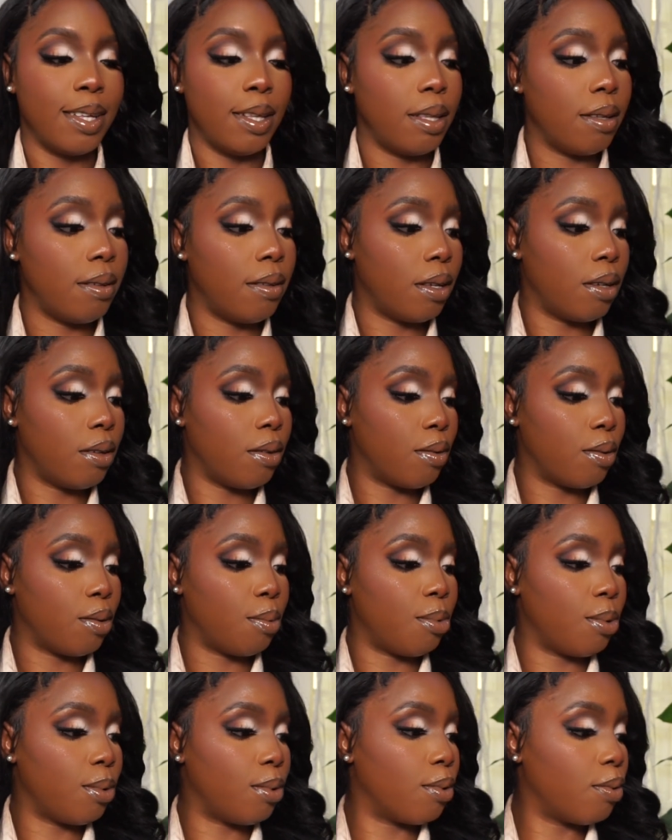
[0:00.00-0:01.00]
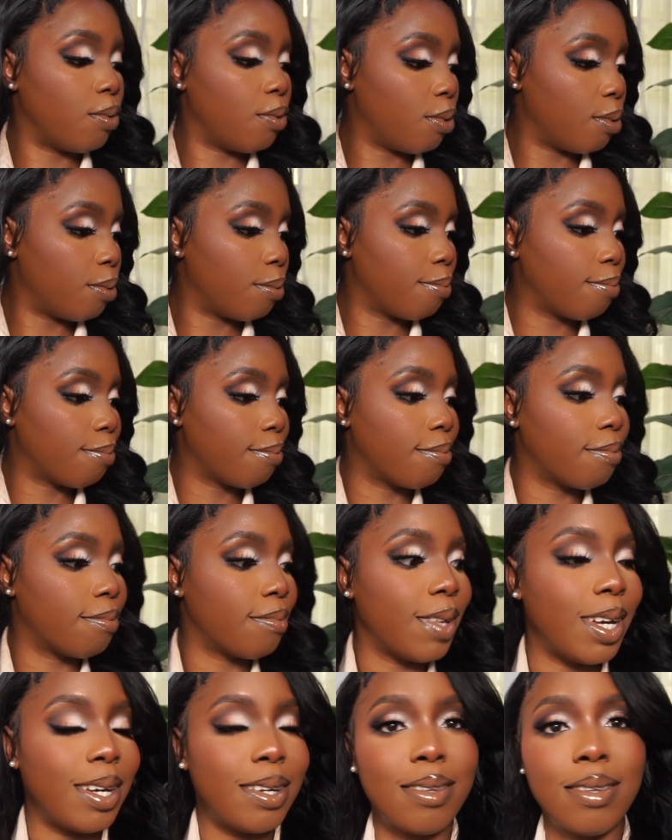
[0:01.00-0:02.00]
This hair is so beautiful.
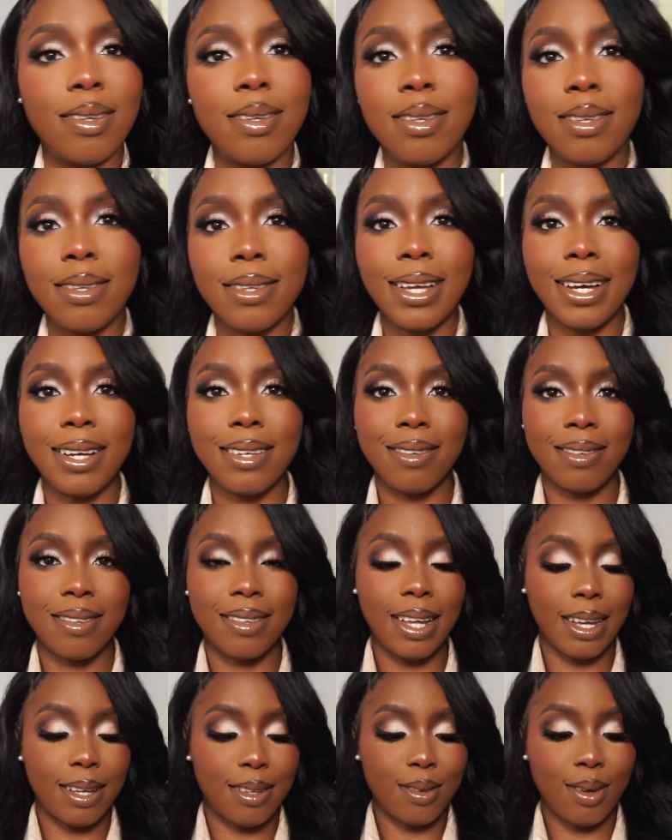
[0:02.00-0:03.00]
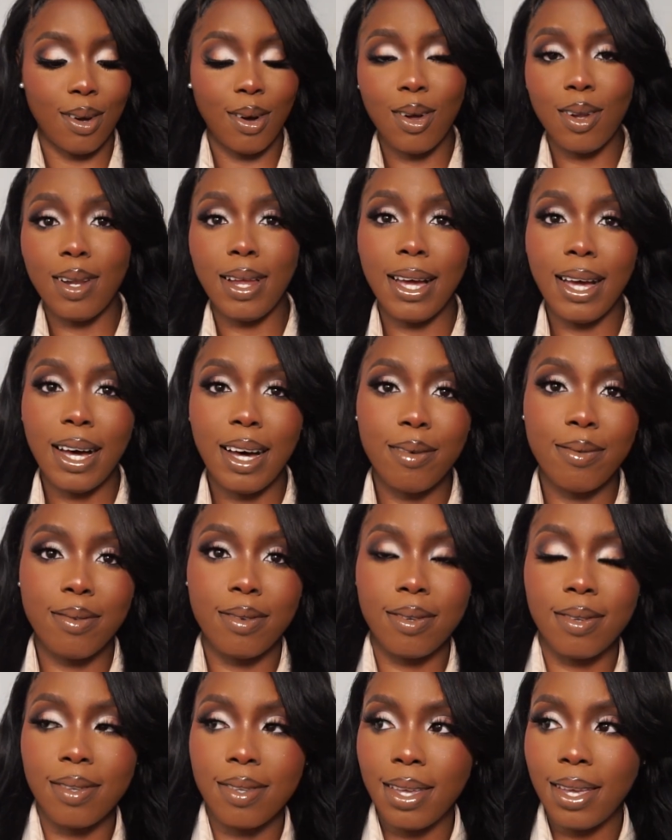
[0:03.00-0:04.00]
That's it. That's all I have to
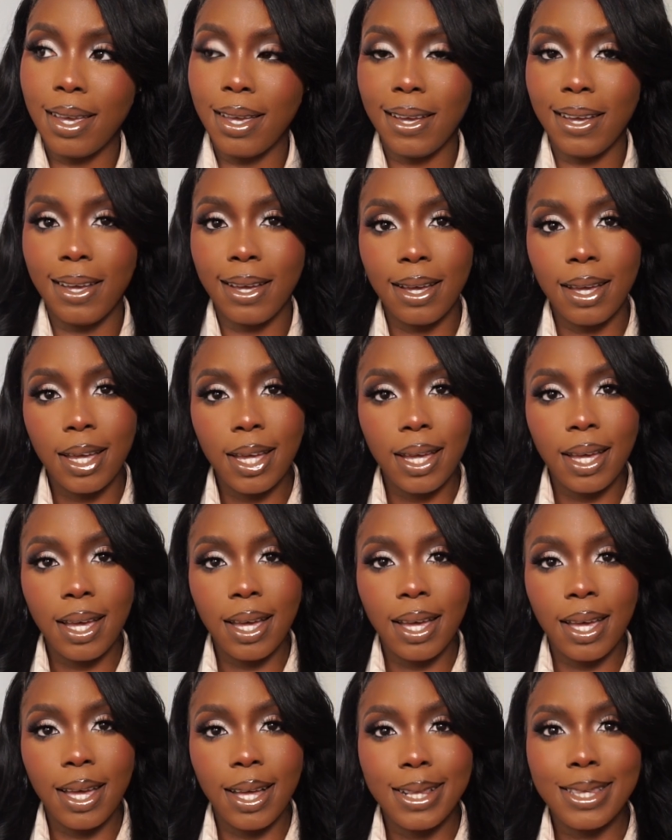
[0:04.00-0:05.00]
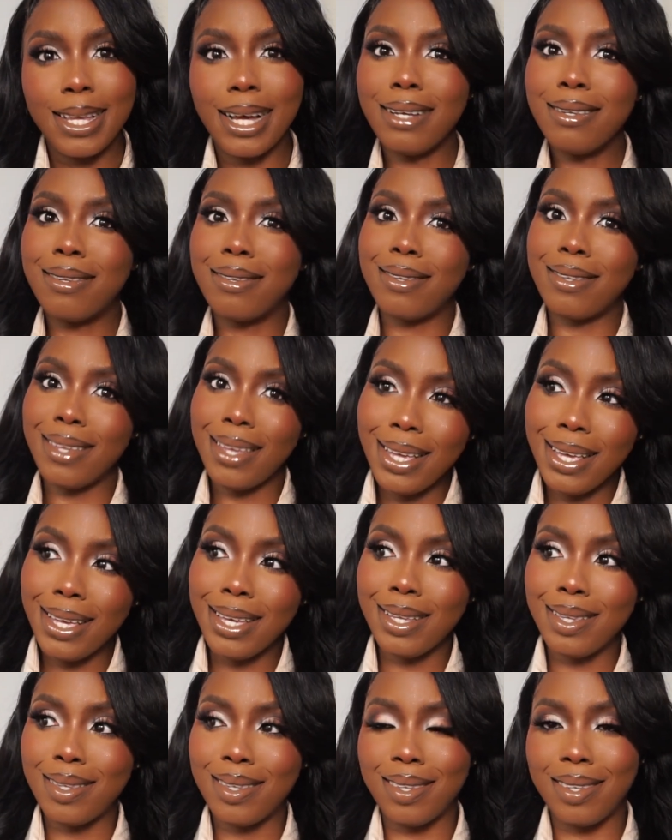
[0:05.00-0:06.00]
say. That's
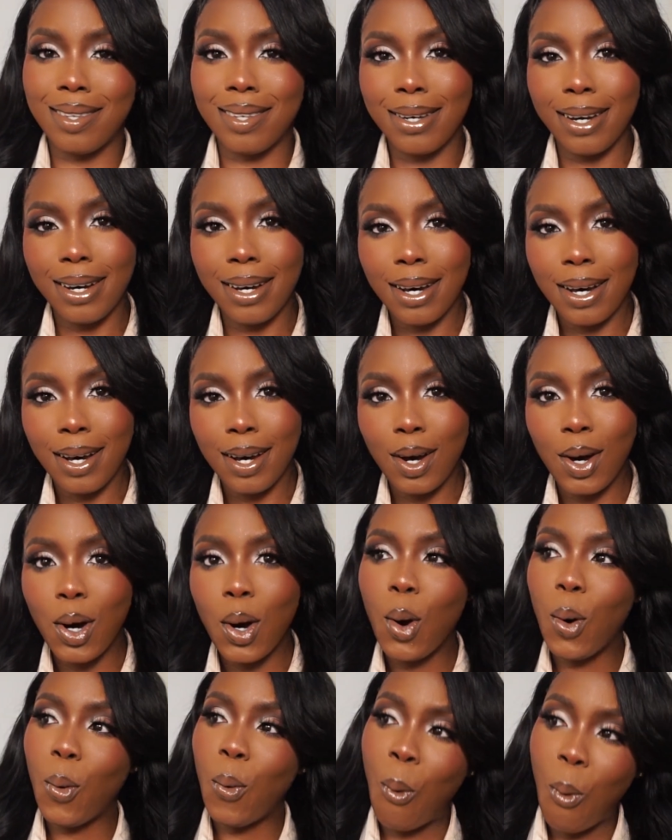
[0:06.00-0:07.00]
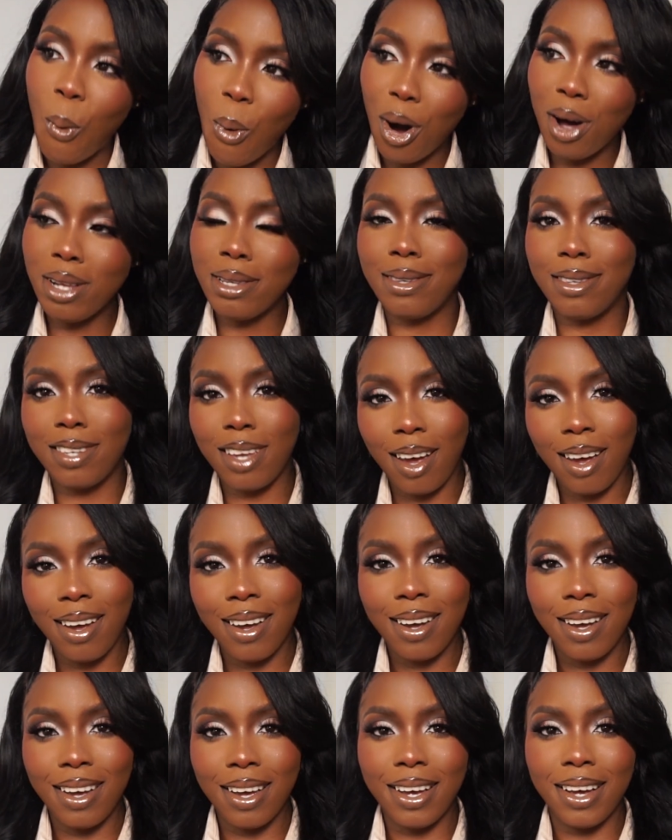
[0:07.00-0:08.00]
it. What?
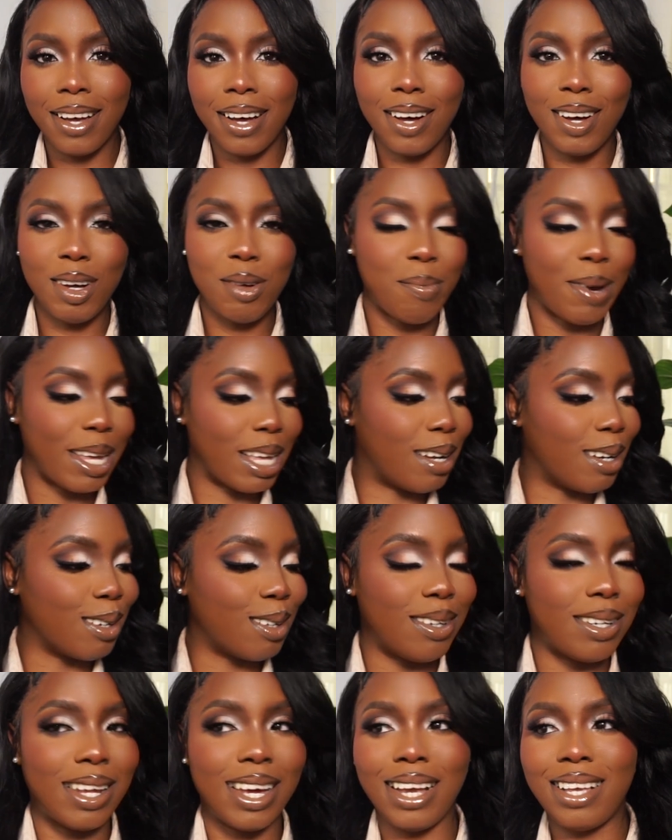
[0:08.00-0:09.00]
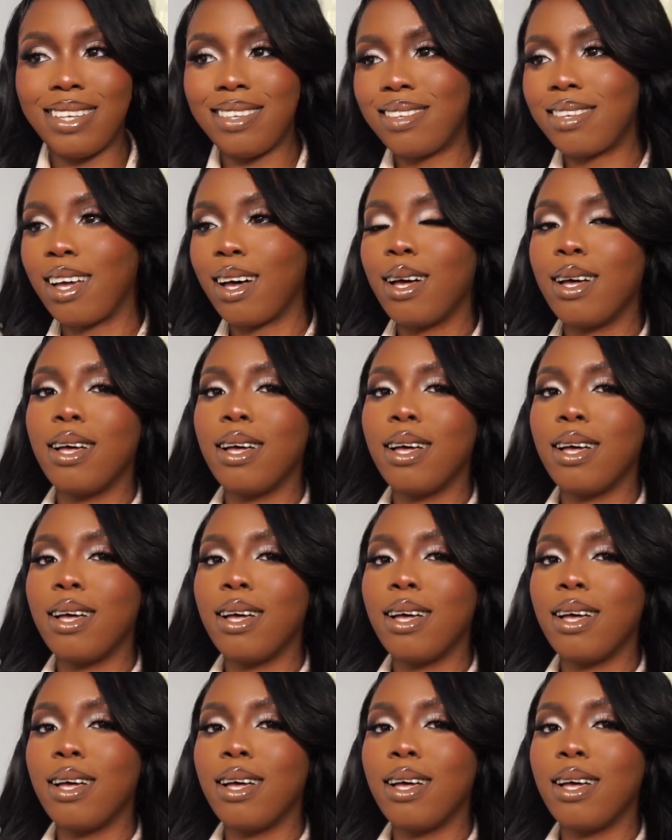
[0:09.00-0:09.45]
Oh my goodness.